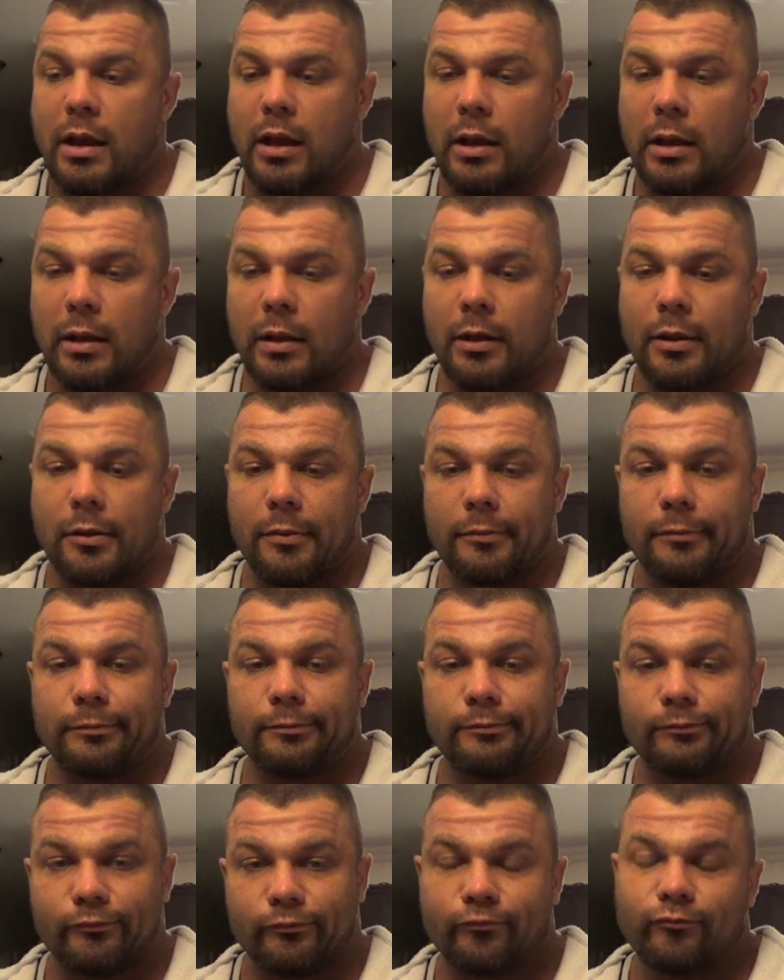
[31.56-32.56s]

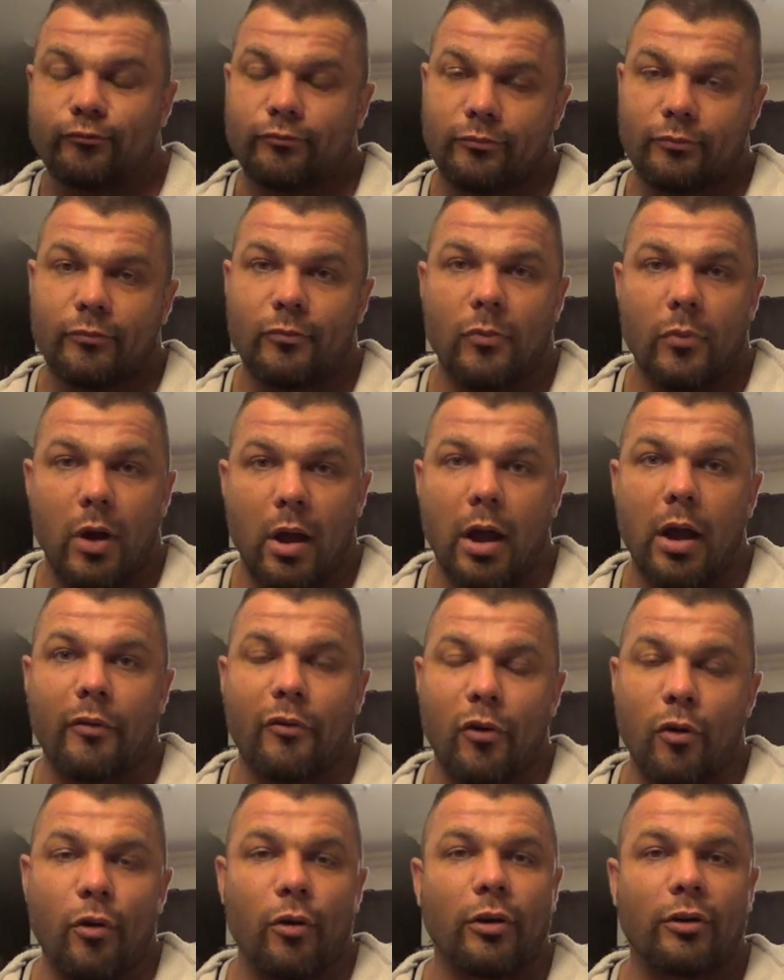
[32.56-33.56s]

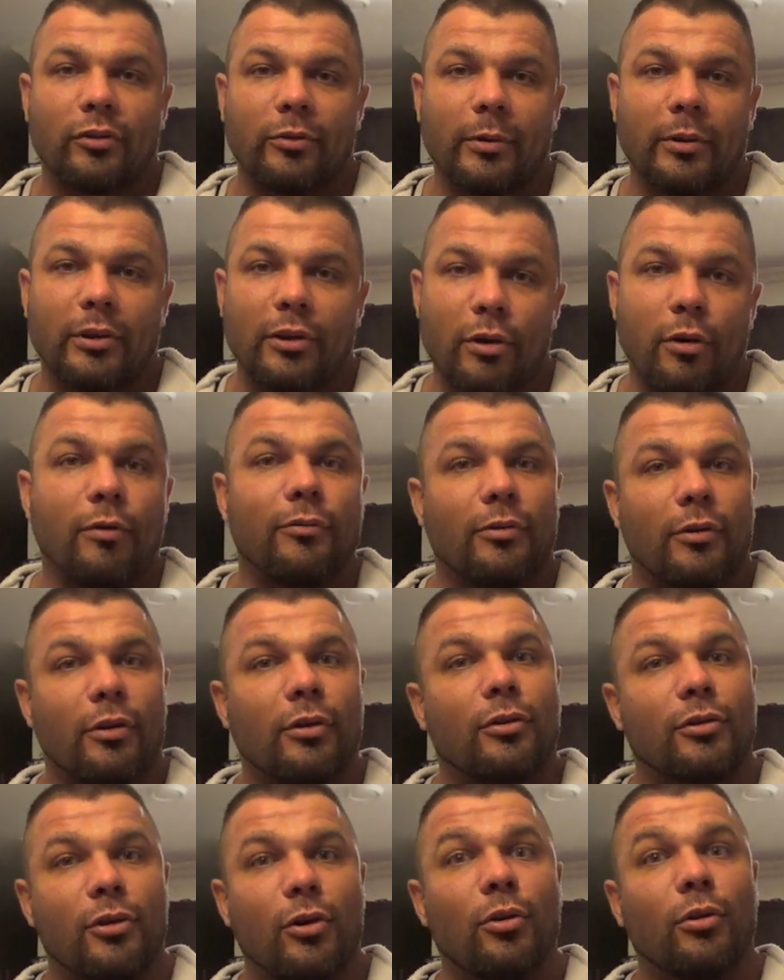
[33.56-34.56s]
Of course, with the
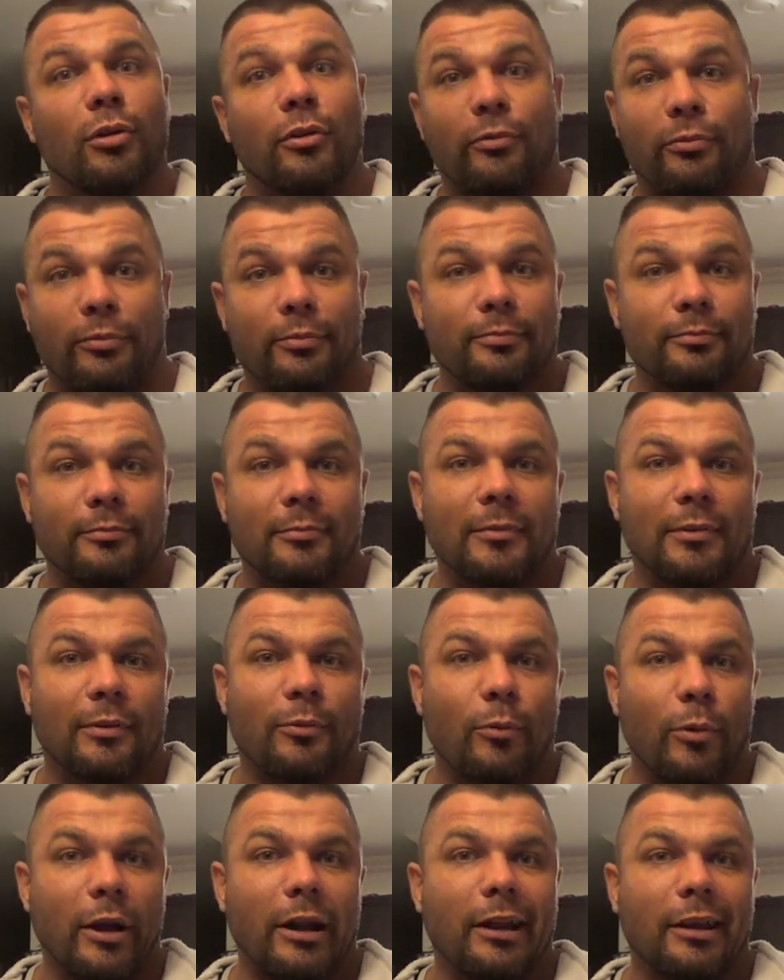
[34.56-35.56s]
overall goal
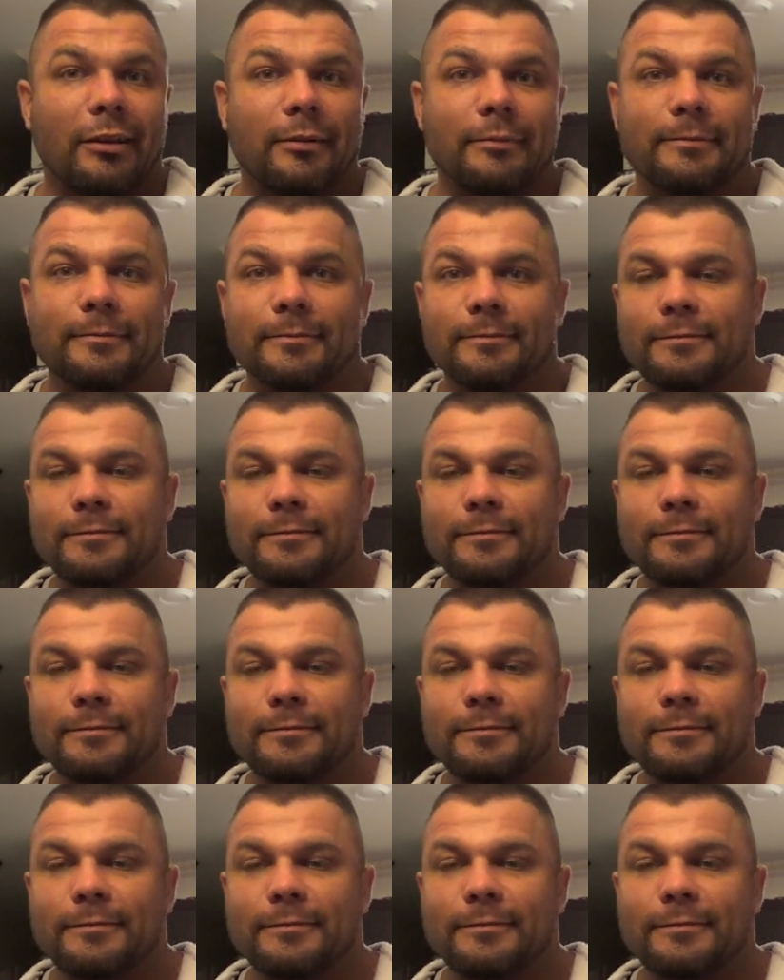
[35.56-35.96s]
of winning.